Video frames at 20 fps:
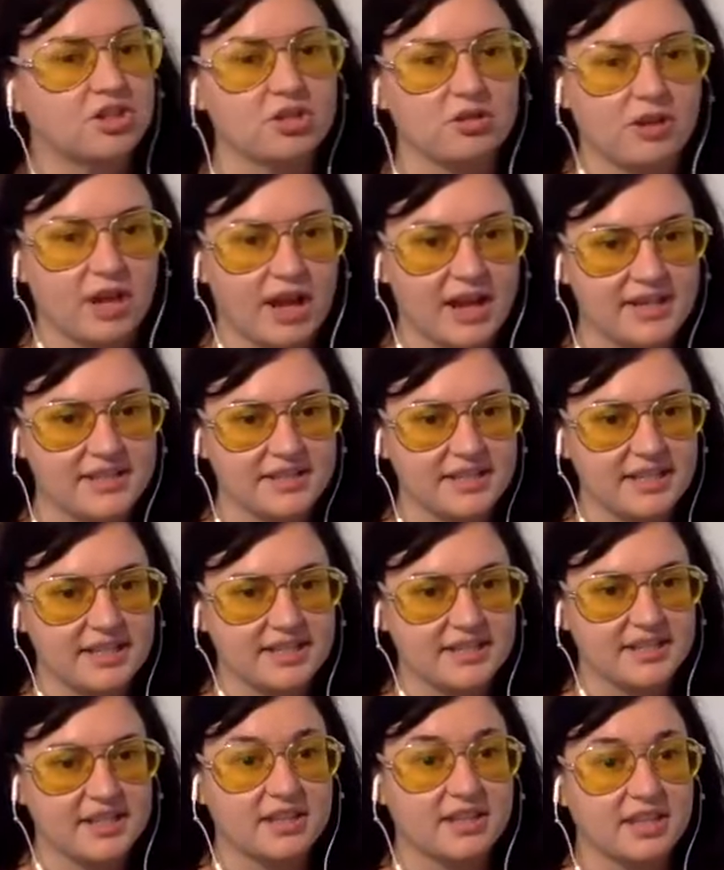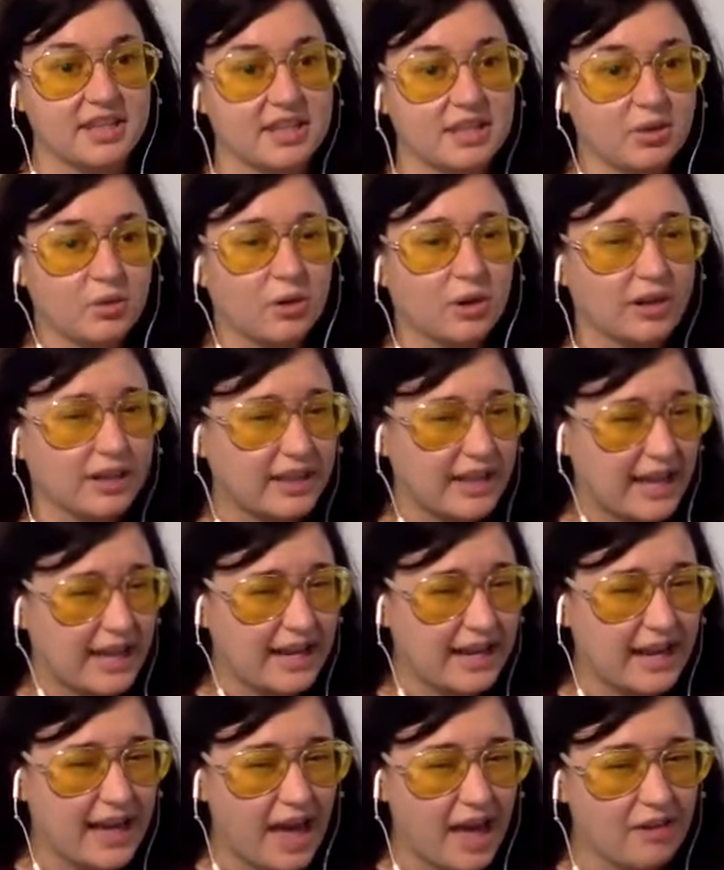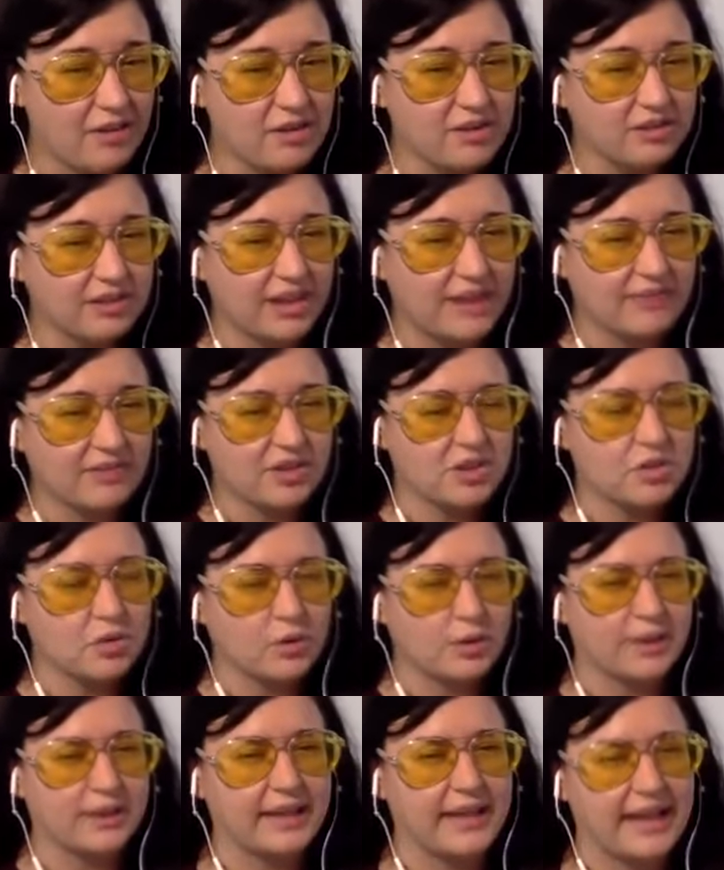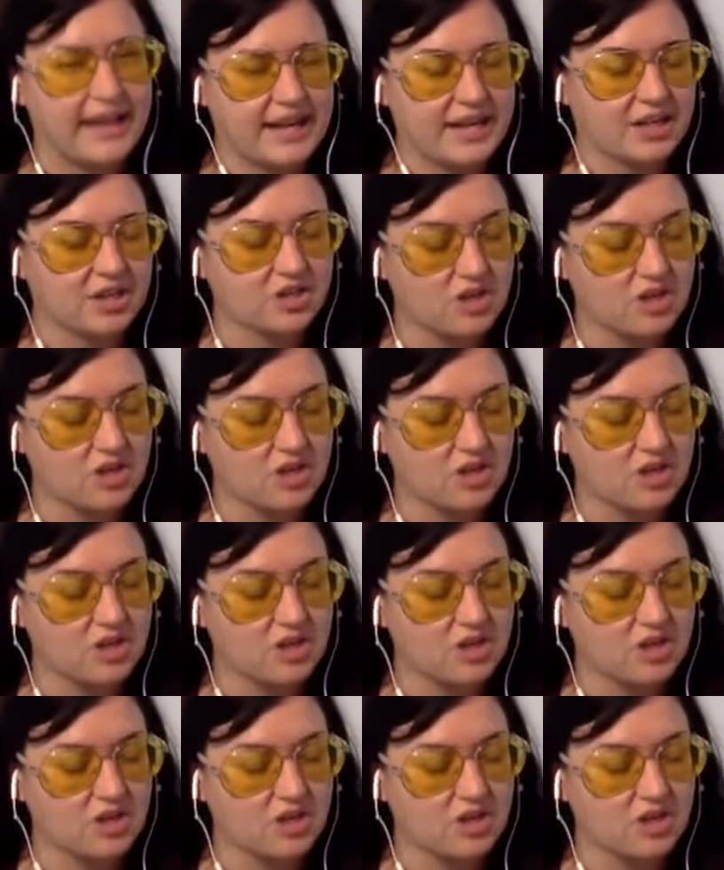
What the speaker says: you guys is the organic, how to leverage organic